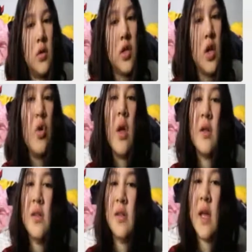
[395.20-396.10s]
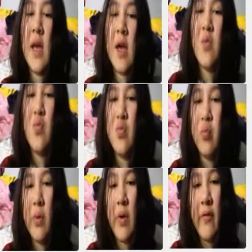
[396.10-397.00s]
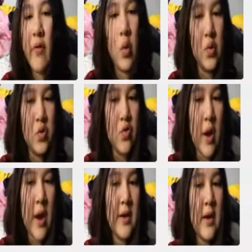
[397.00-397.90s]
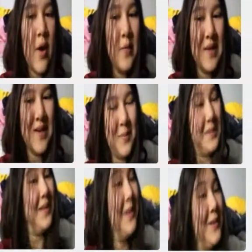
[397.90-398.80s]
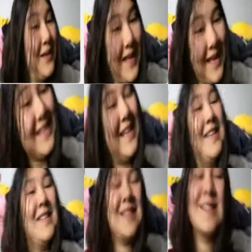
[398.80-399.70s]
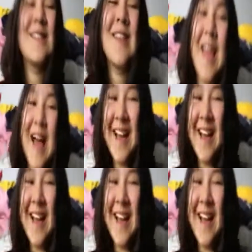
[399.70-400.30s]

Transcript: so let's say if I was Greg, i would be an absolutely idiot. So yeah.